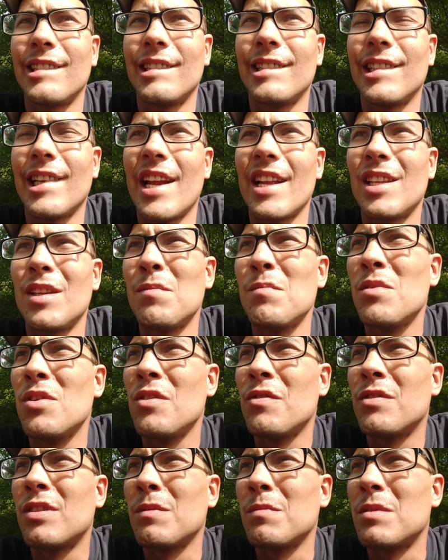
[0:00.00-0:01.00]
Gonna have to
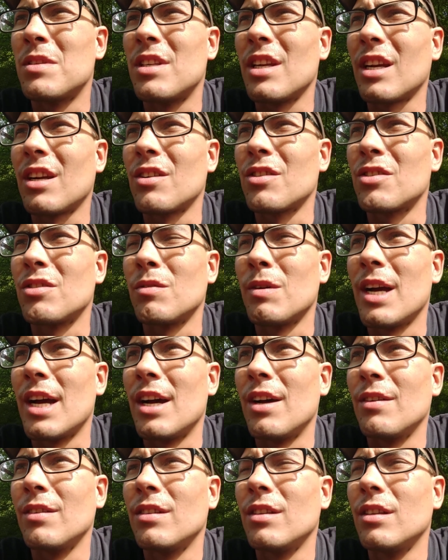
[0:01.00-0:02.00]
move some stickers
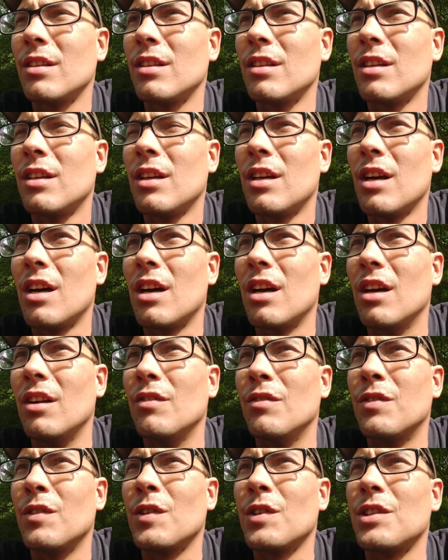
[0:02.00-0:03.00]
around,
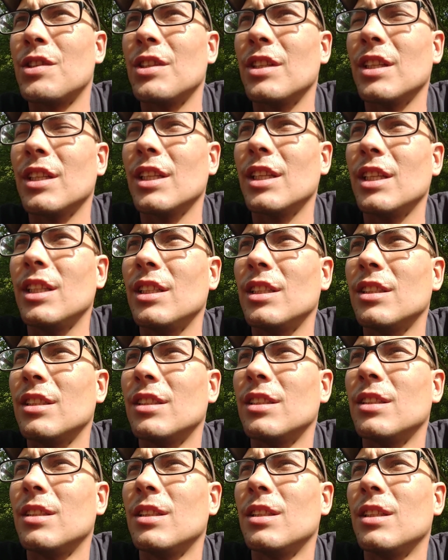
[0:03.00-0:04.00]
unfortunately,
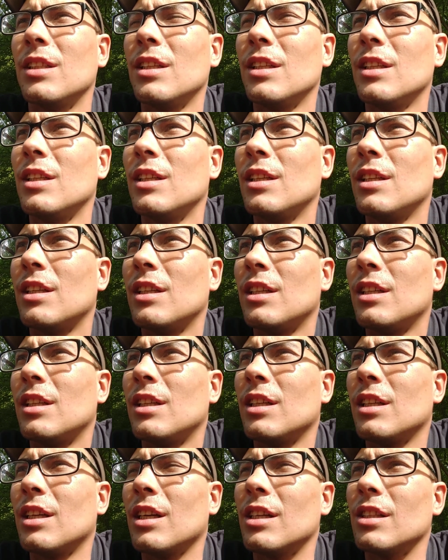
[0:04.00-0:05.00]

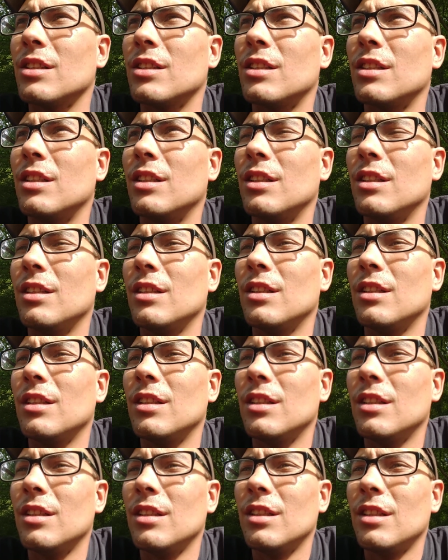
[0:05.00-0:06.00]
because
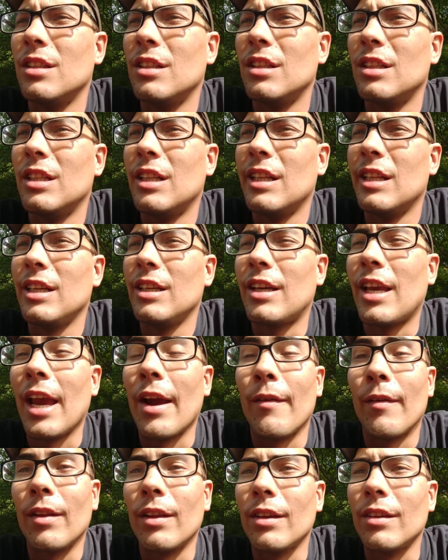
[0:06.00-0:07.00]
you
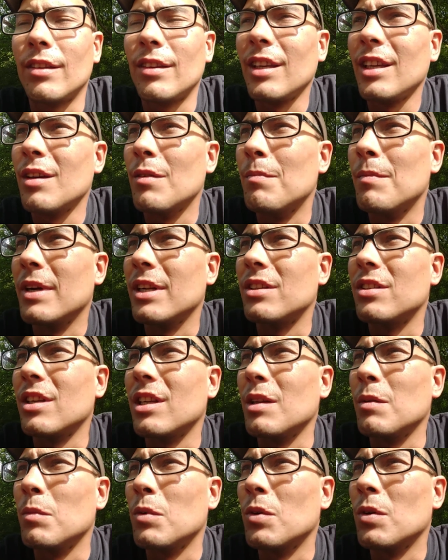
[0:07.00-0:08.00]
can't really see them much
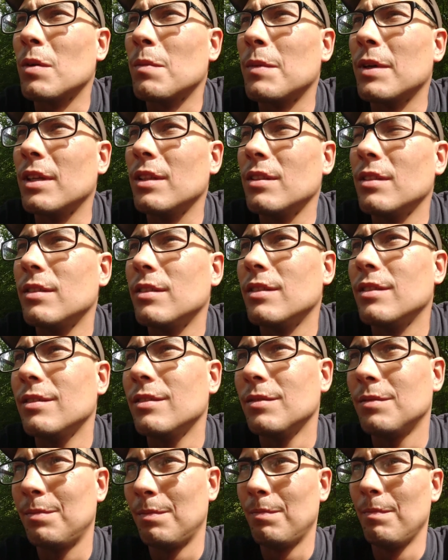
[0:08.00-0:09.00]
anymore, but
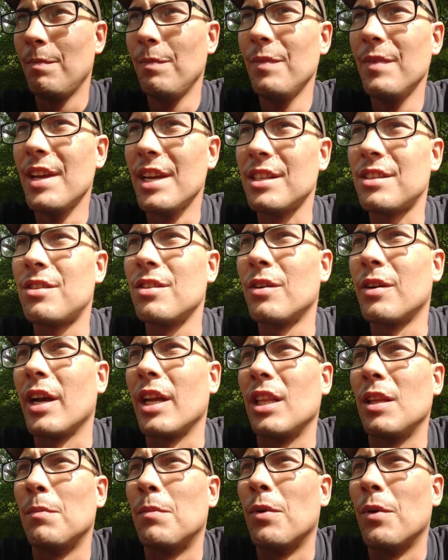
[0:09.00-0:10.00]
you still
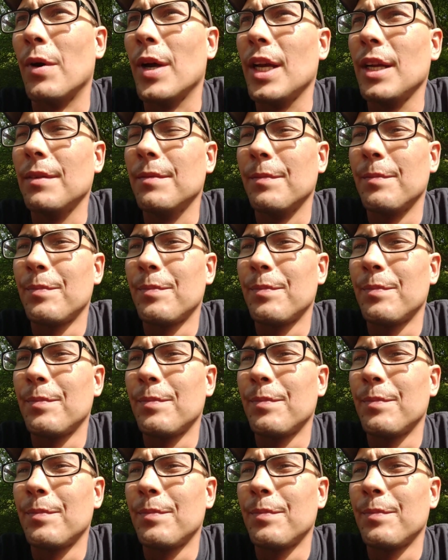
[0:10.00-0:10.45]
get the point